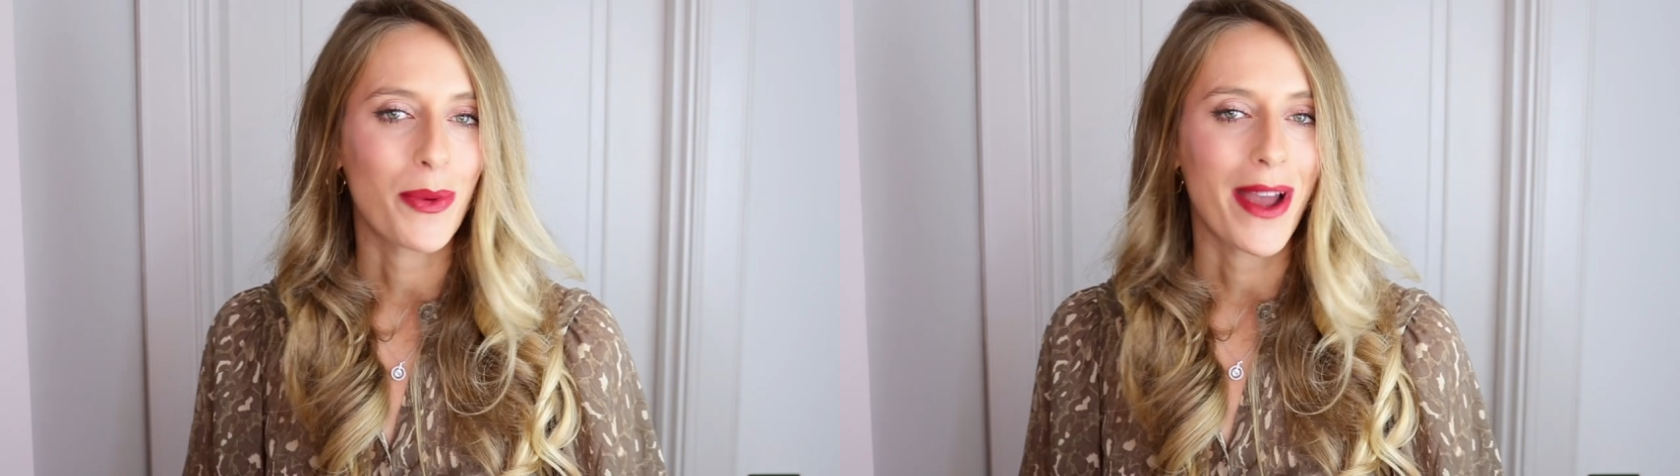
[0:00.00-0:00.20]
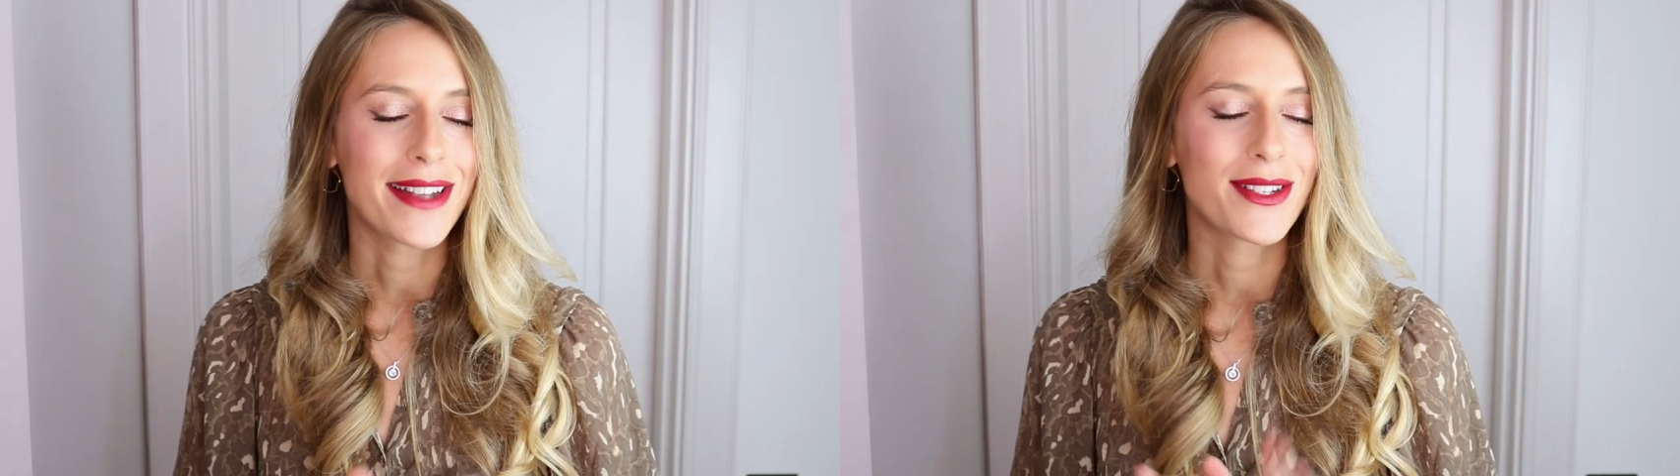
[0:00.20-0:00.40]

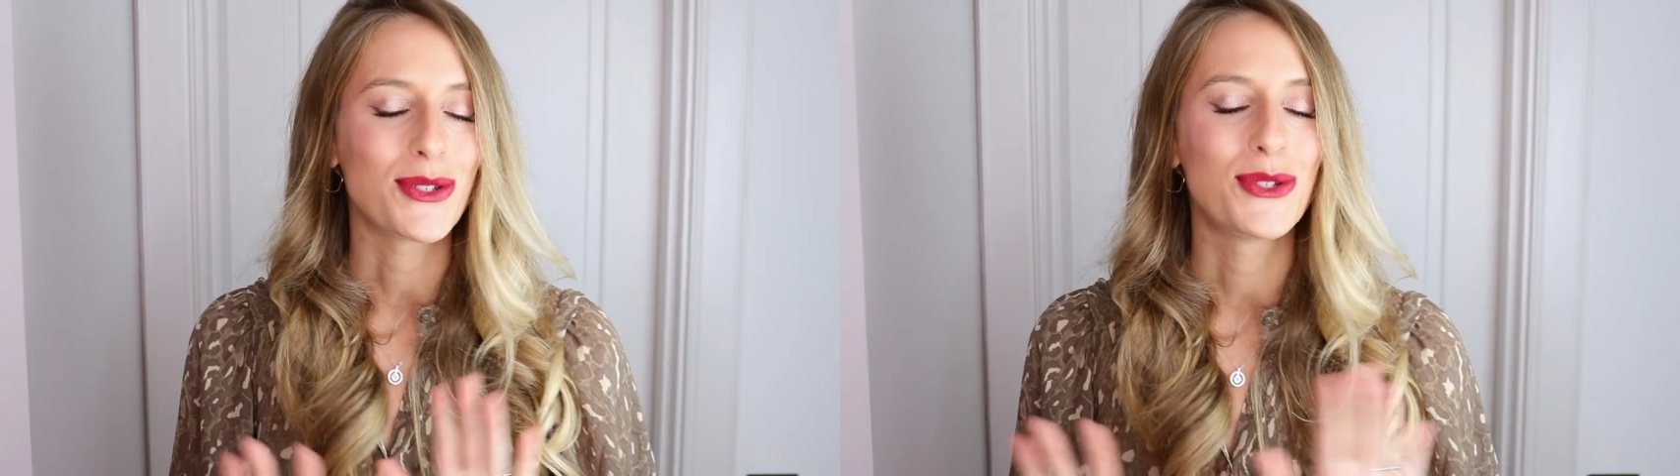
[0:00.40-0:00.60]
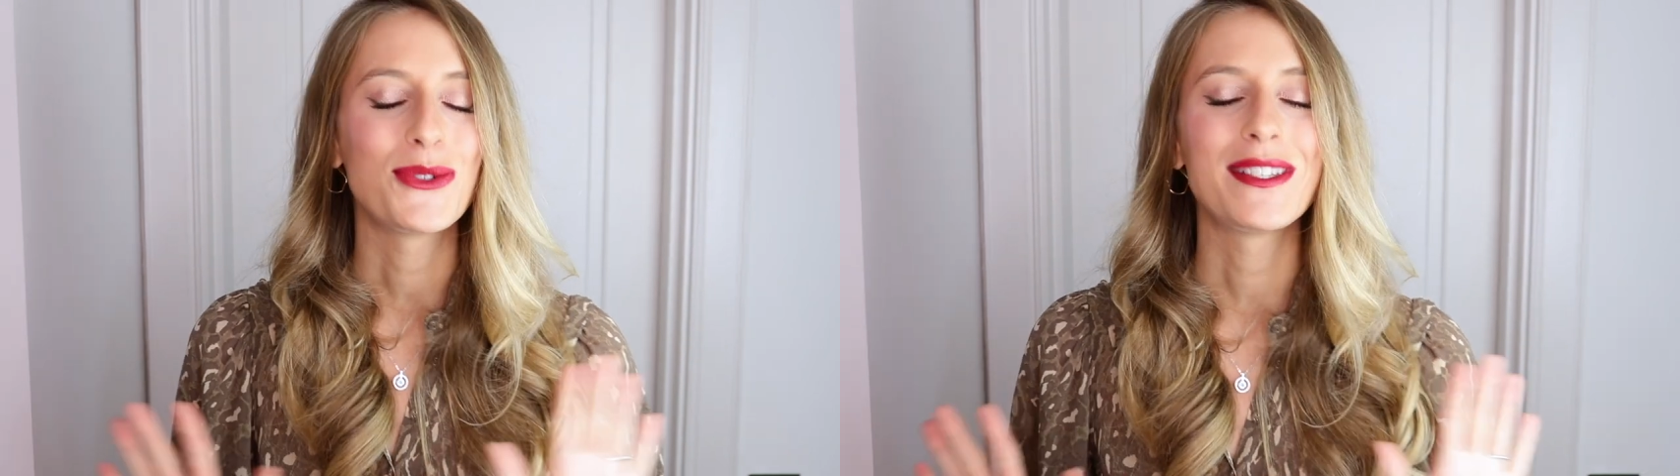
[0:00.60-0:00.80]
brand
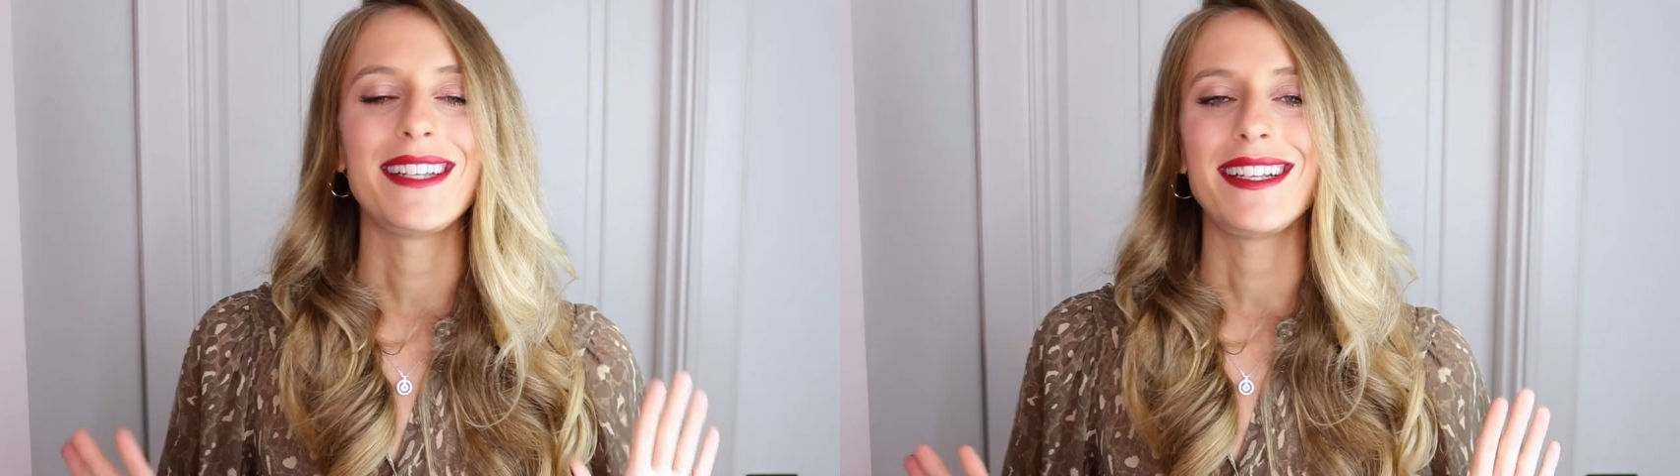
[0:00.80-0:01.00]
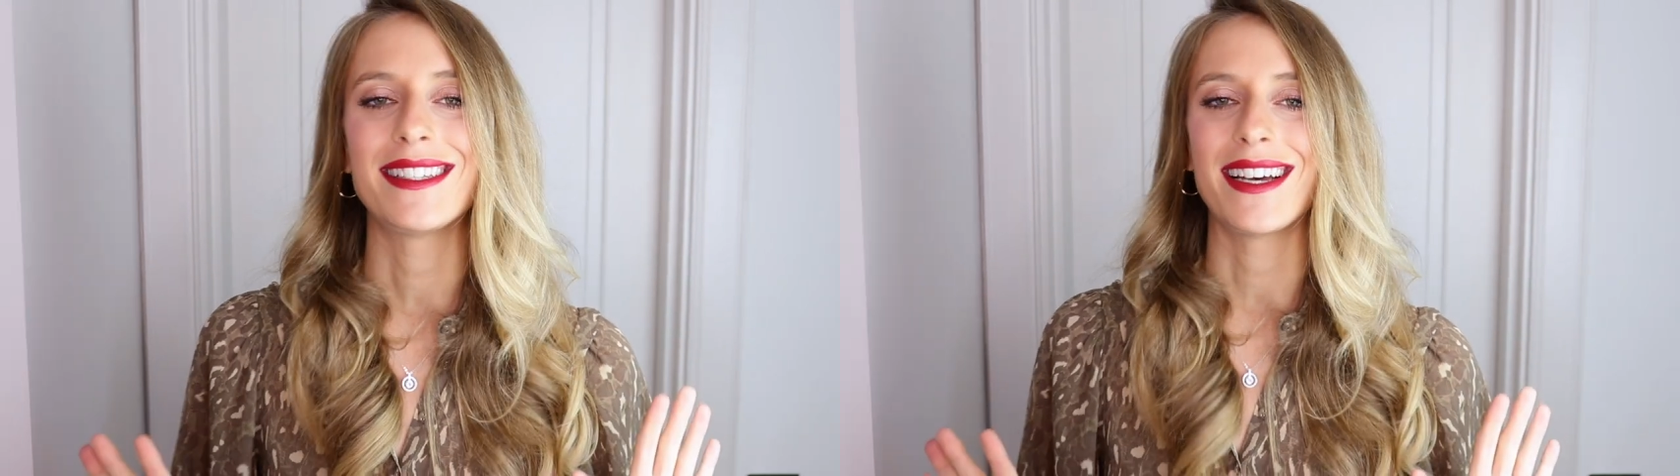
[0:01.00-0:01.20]

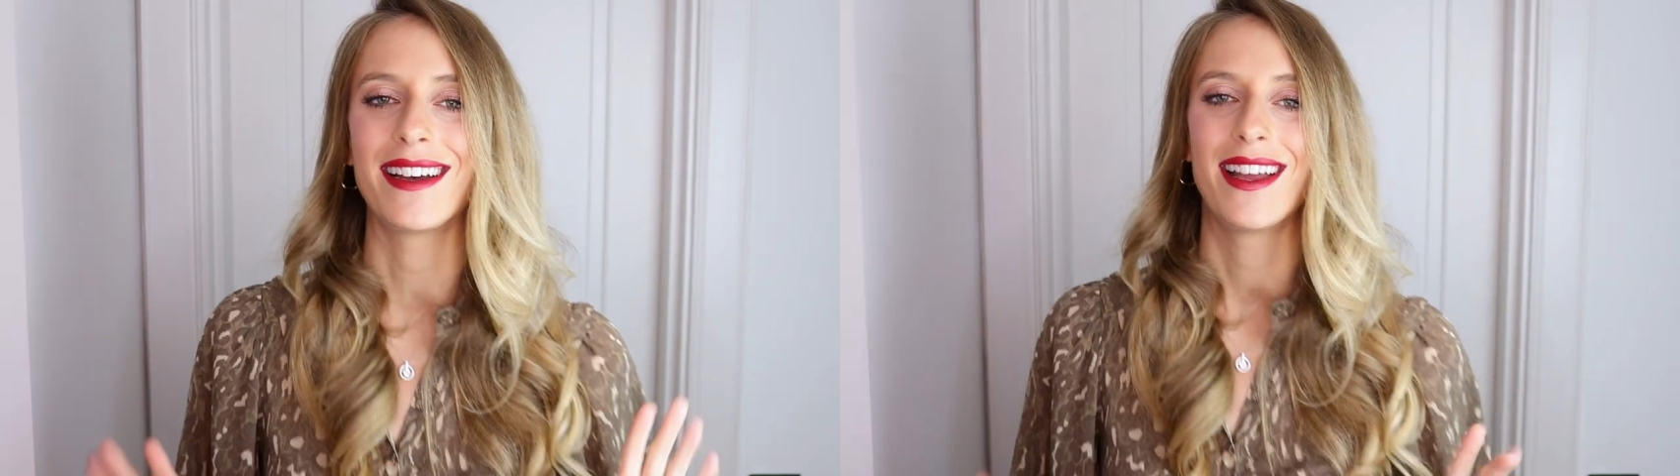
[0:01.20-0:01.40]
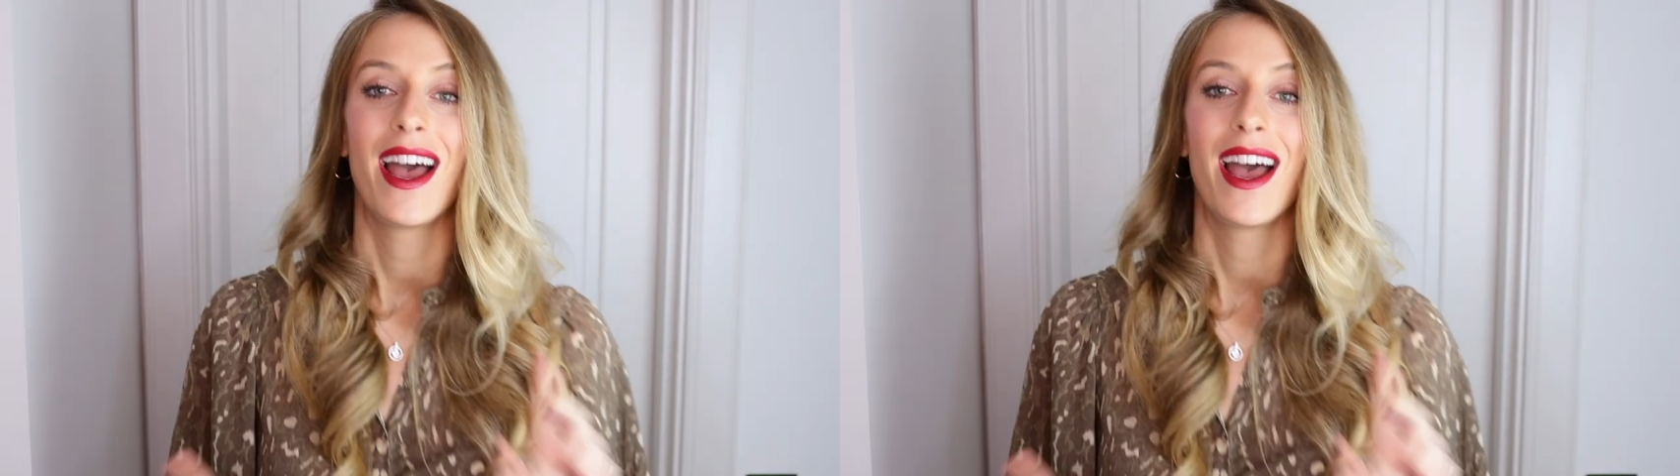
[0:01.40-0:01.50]
Dusita.